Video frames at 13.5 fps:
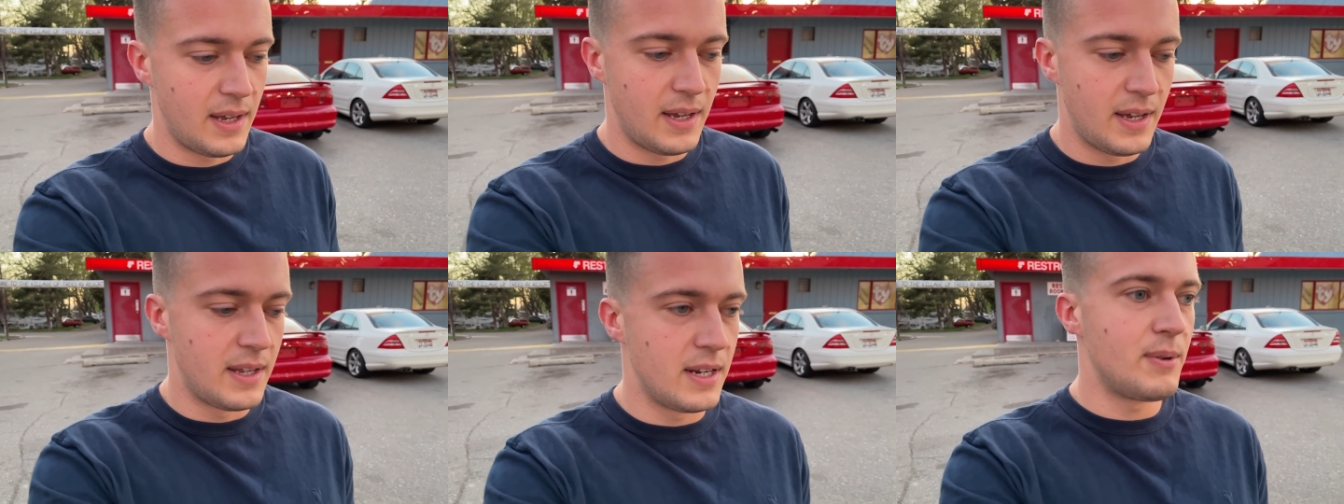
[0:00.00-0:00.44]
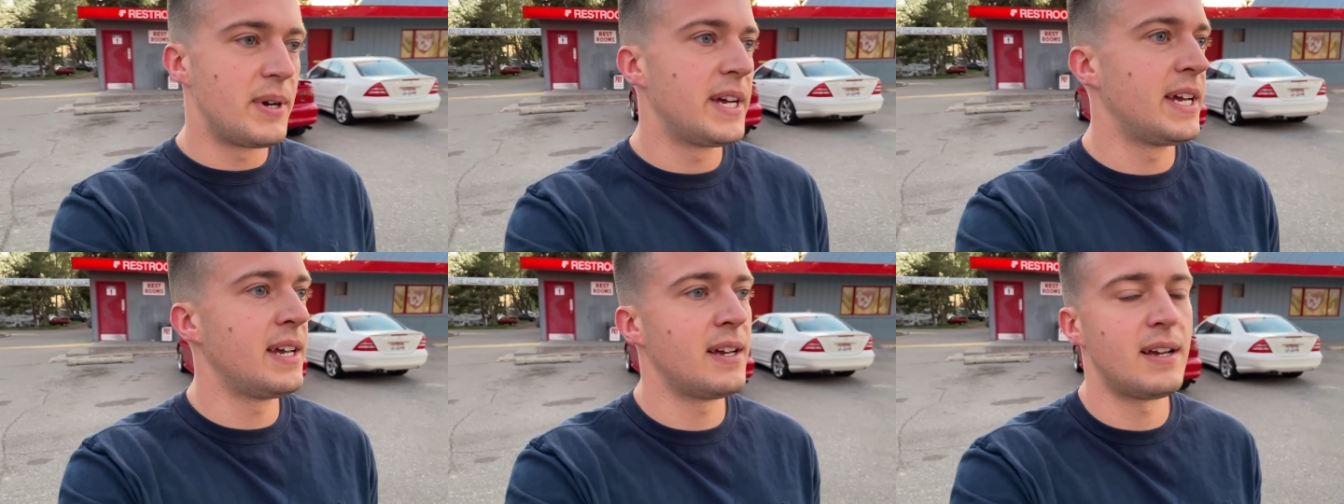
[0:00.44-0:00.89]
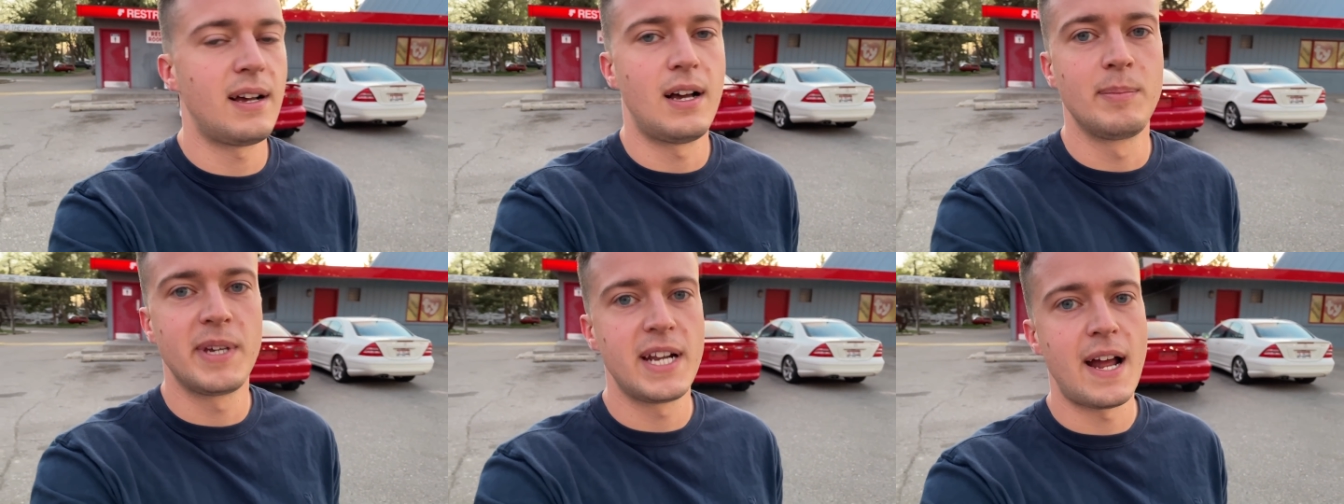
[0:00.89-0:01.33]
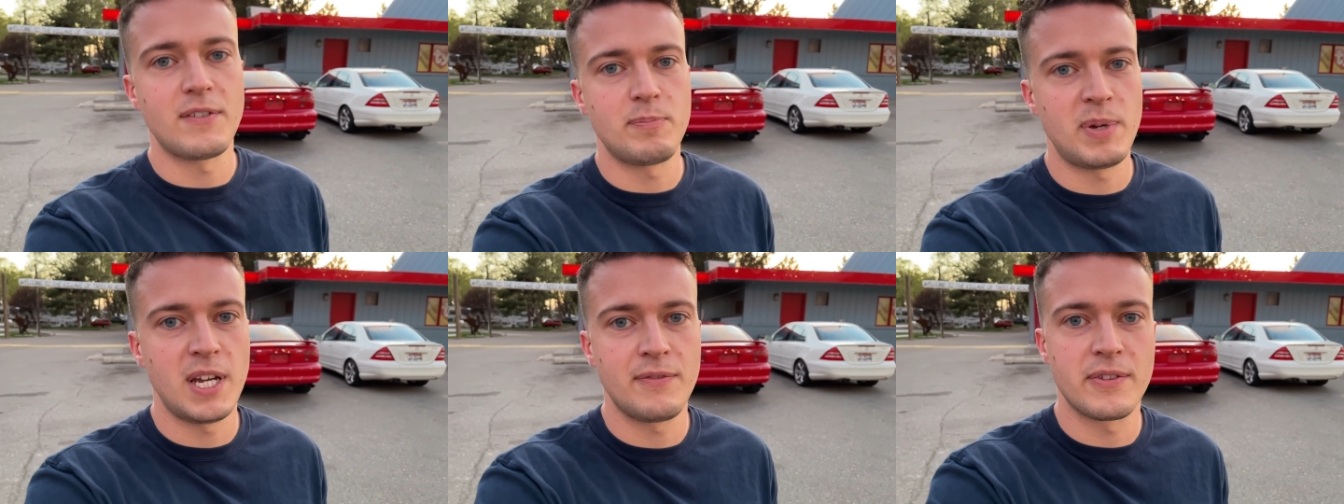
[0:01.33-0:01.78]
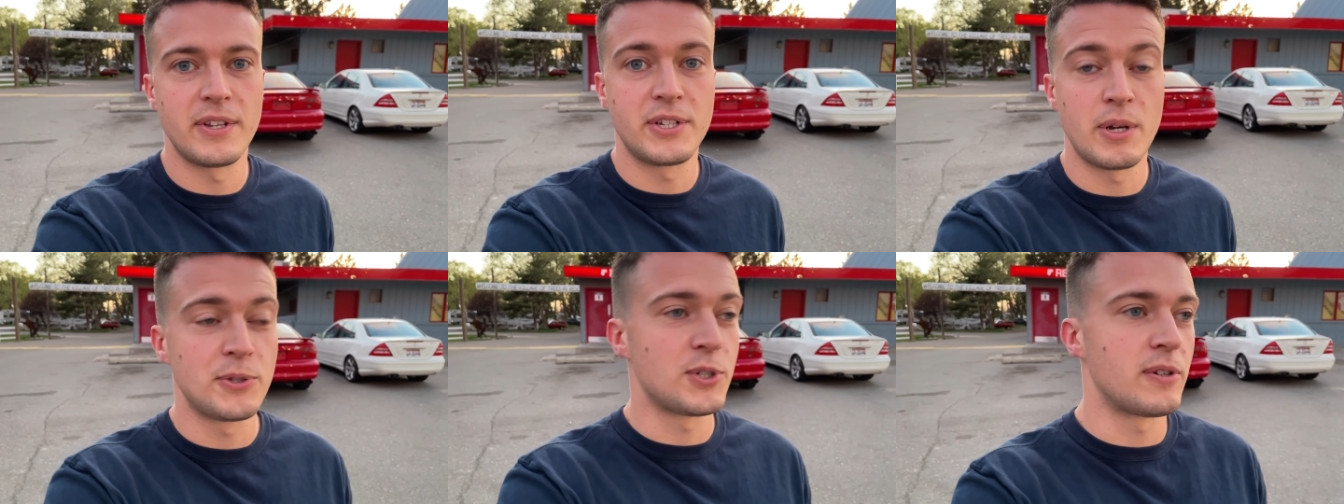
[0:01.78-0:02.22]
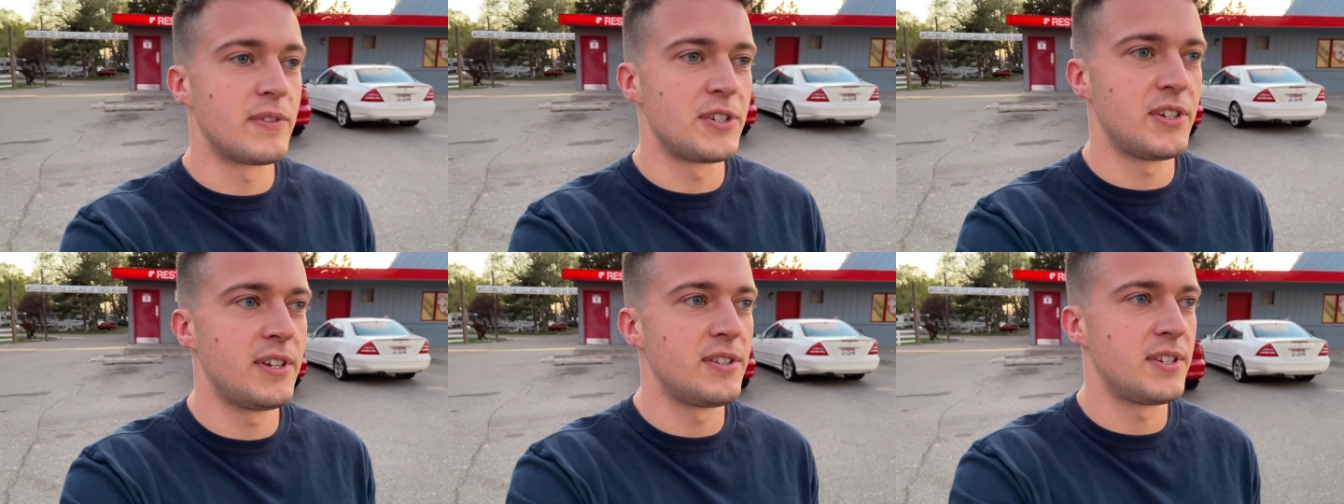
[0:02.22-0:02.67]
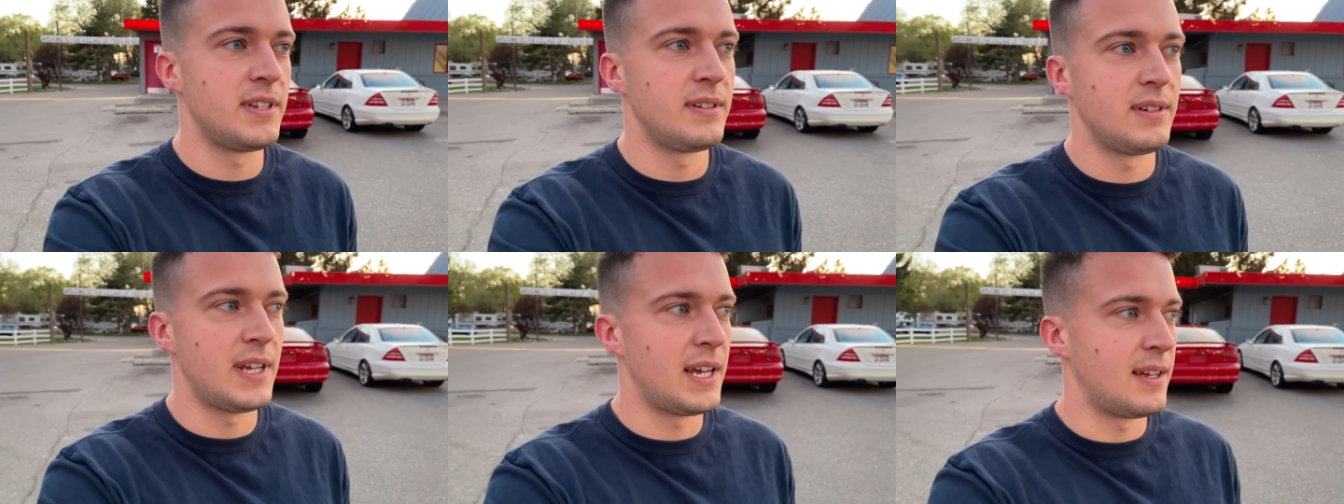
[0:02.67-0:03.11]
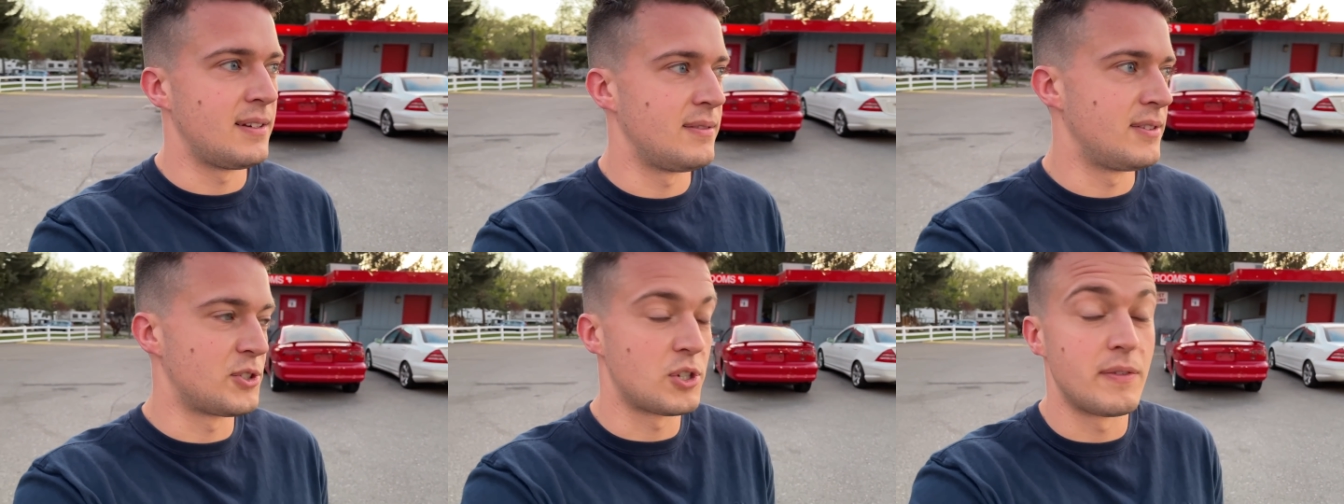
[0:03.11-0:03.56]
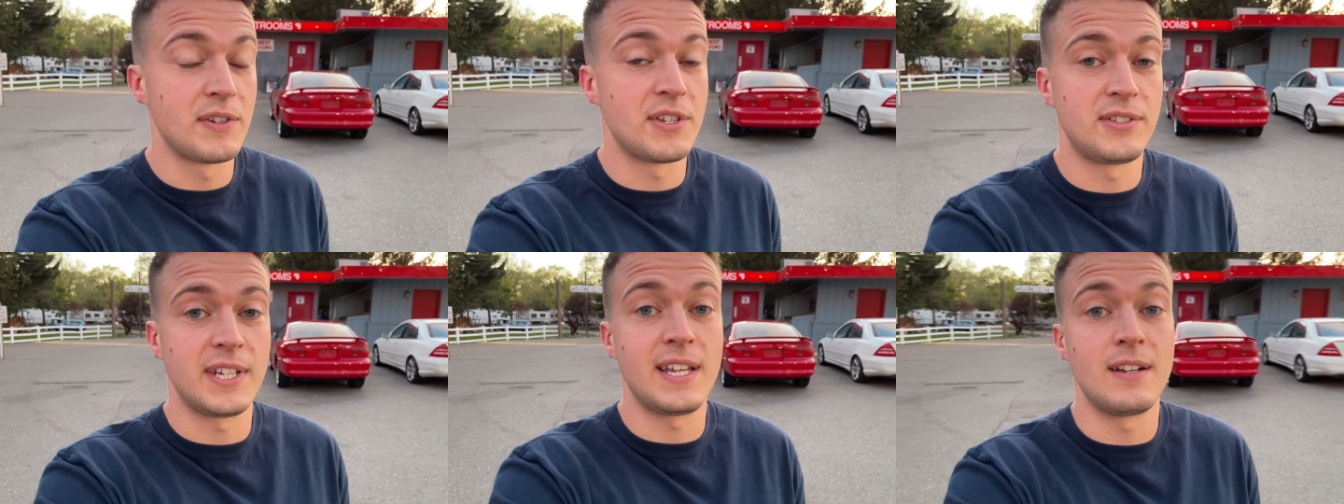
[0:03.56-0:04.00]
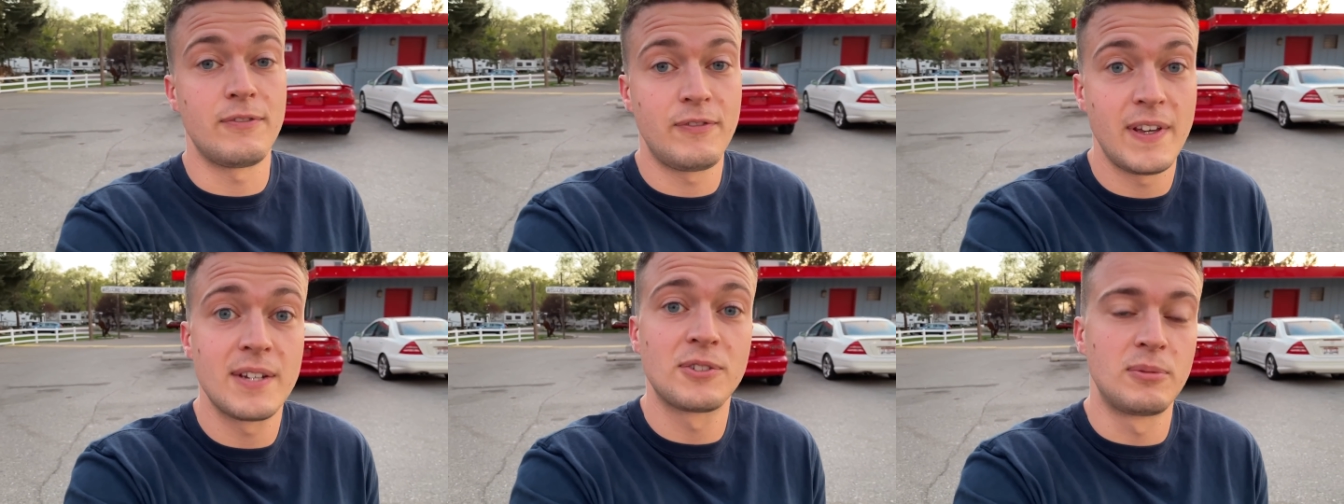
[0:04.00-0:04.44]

Anyway, I'm gonna have to pay for the tow services and, and the services to get it fixed